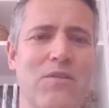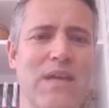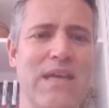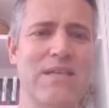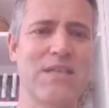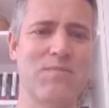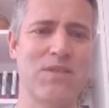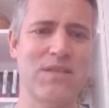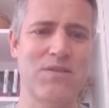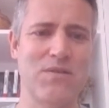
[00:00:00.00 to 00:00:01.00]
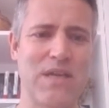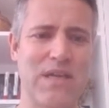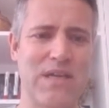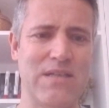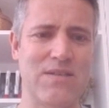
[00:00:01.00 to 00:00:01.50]
Okay, so I'm just going
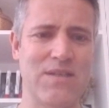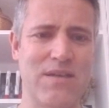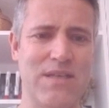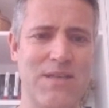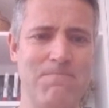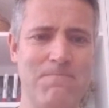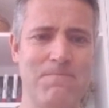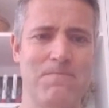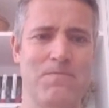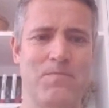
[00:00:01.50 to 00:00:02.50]
to sign in.